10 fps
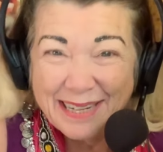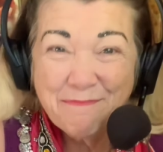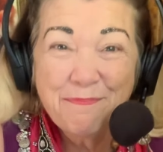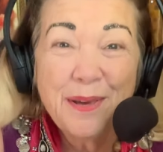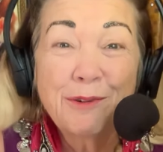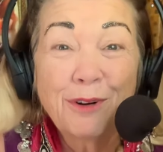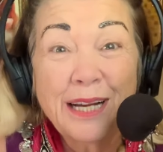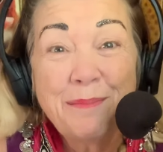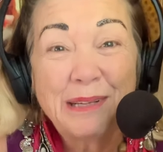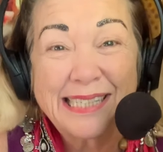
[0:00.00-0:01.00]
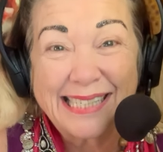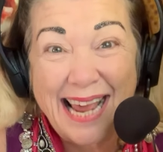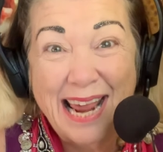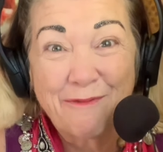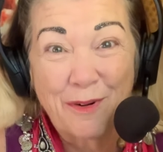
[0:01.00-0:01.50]
big rookie
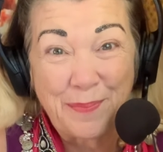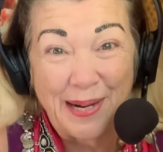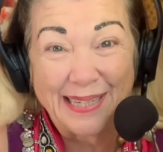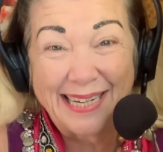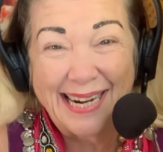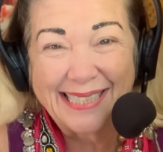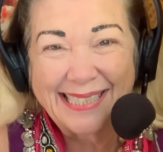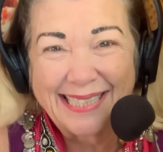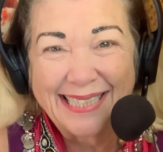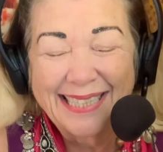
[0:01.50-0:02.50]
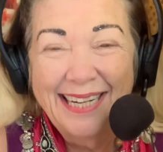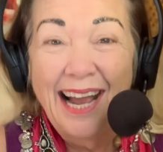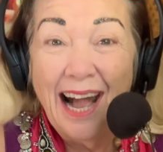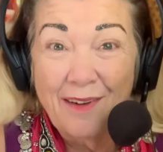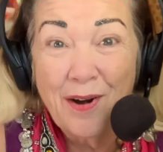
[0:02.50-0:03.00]
mistake for podcasting.
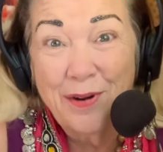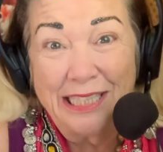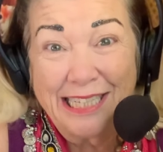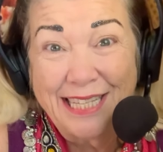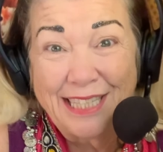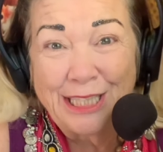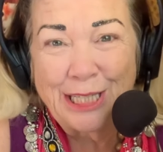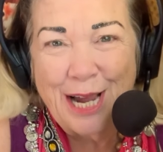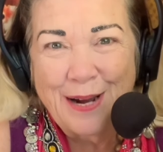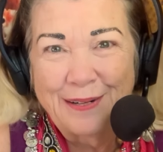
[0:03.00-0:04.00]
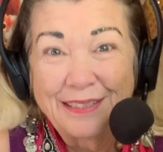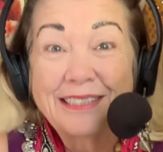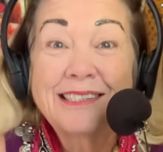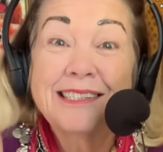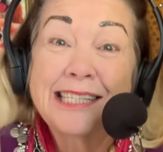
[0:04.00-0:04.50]
I've already done this show.
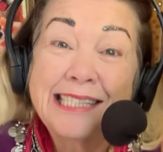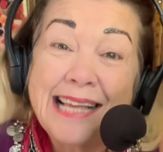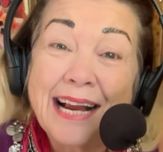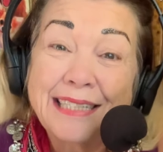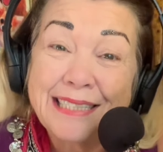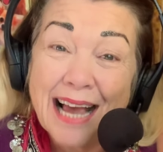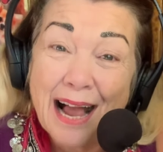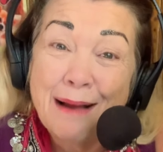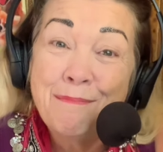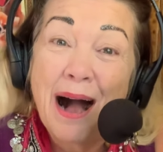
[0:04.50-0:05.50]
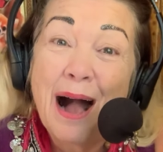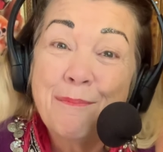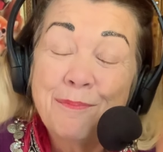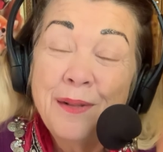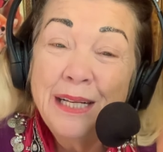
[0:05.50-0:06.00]
This is the second time
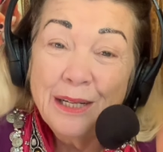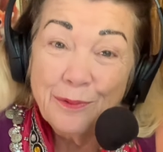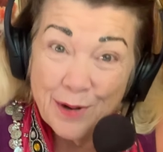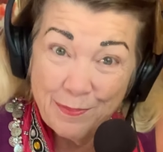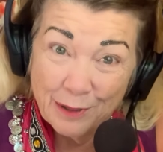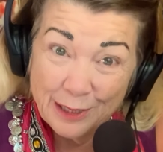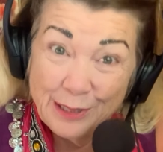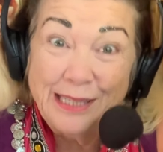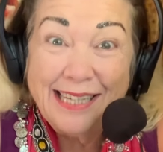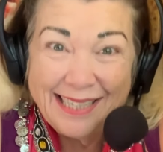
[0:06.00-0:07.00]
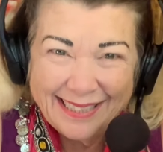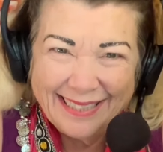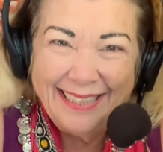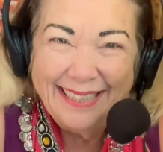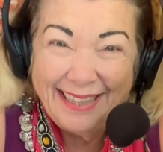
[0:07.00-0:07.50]
I'm reproducing
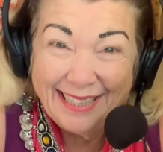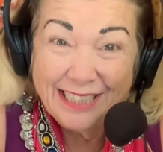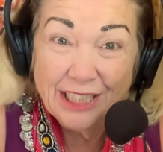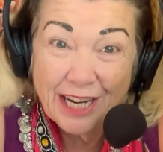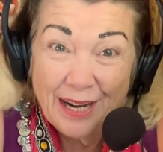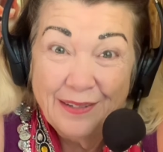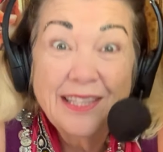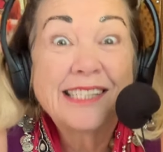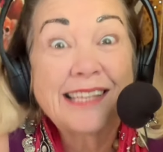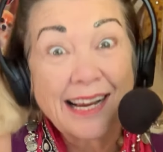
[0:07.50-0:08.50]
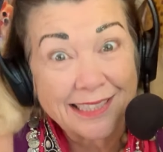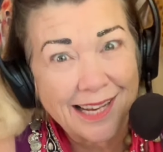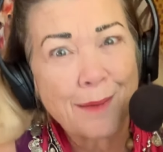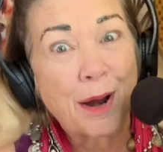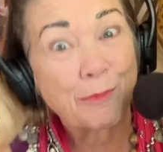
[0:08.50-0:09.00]
the show. The second
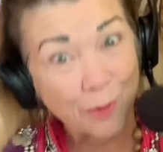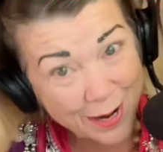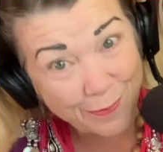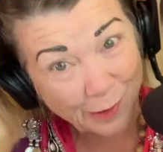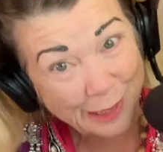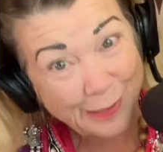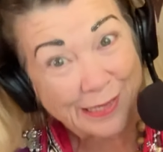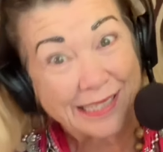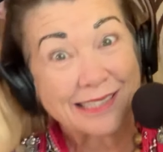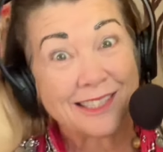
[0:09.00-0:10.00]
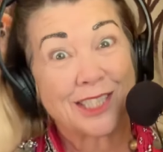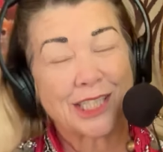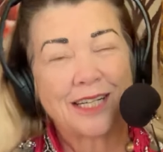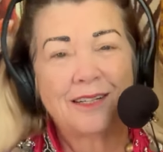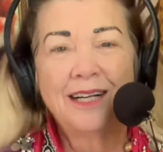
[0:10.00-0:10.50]
time I'm reproducing the
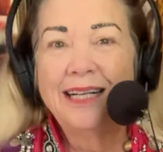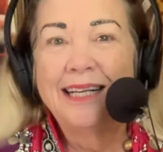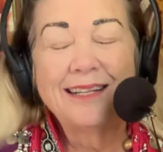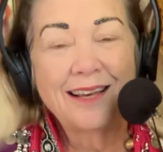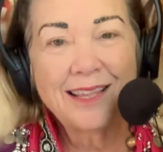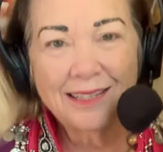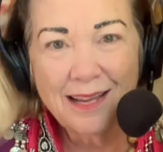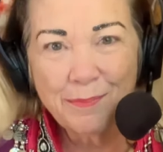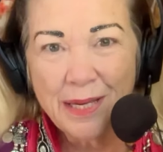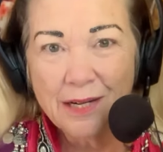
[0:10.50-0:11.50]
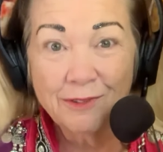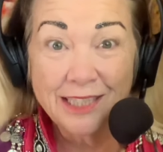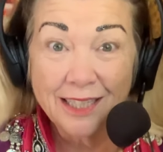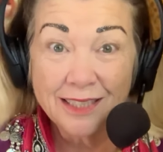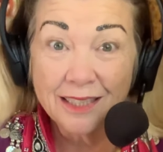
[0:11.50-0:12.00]
show. Nothing like being
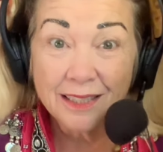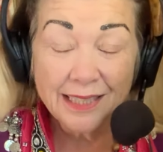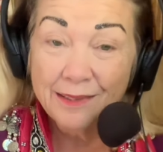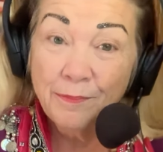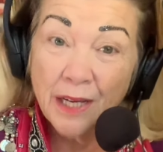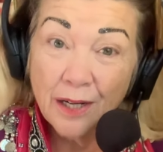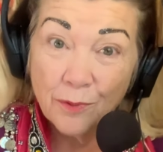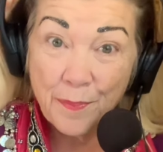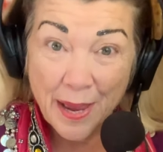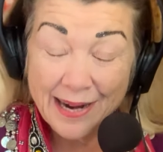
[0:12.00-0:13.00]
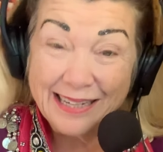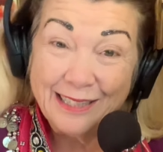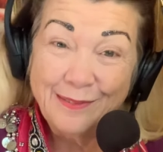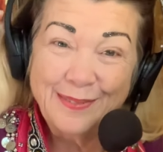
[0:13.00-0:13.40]
redundantly repetitive.